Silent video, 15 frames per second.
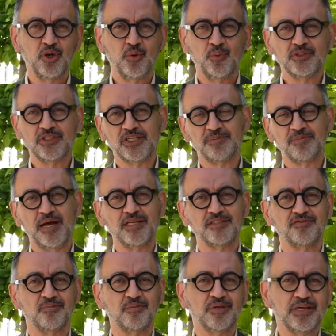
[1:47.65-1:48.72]
which
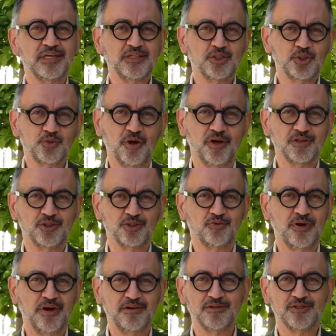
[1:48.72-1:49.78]
expands from King's Cross to
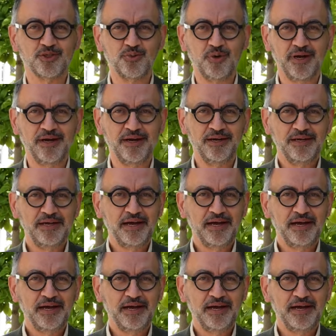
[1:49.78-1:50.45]
Granary Square,